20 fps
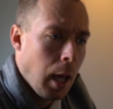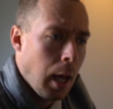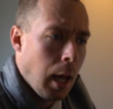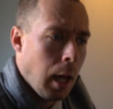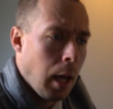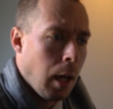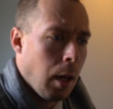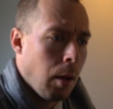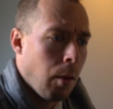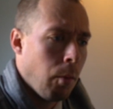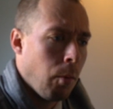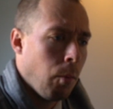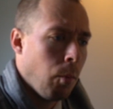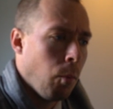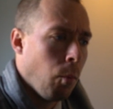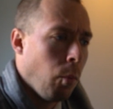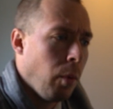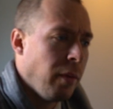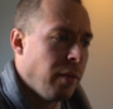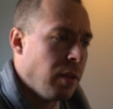and
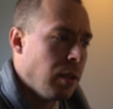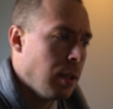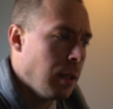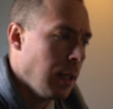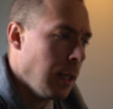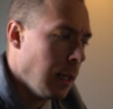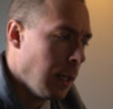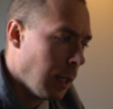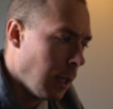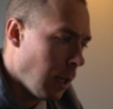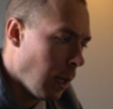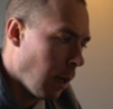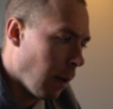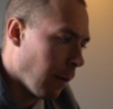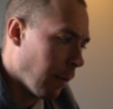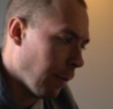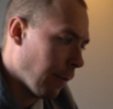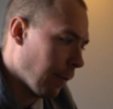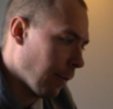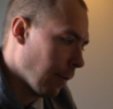we've seen
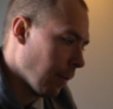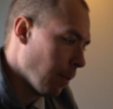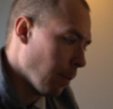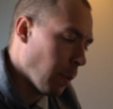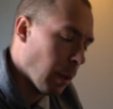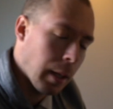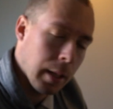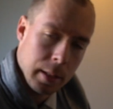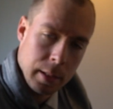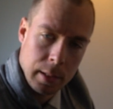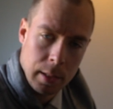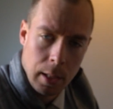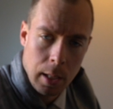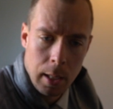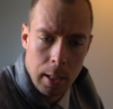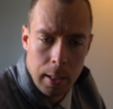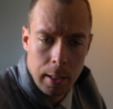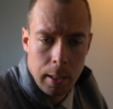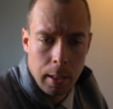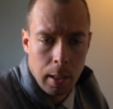enough buck
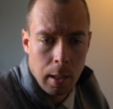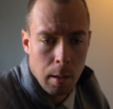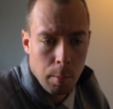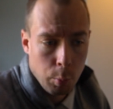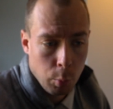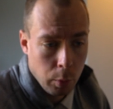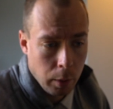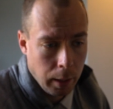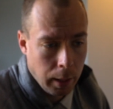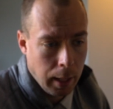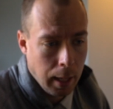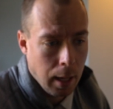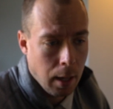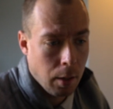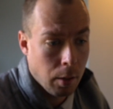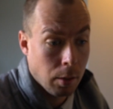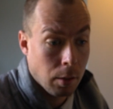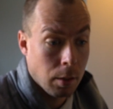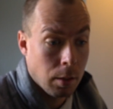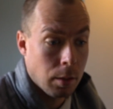sign, a couple
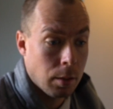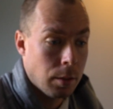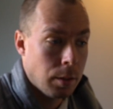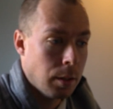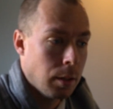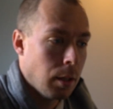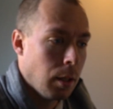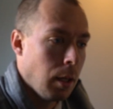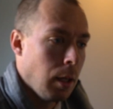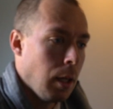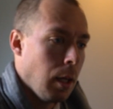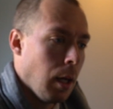encounters.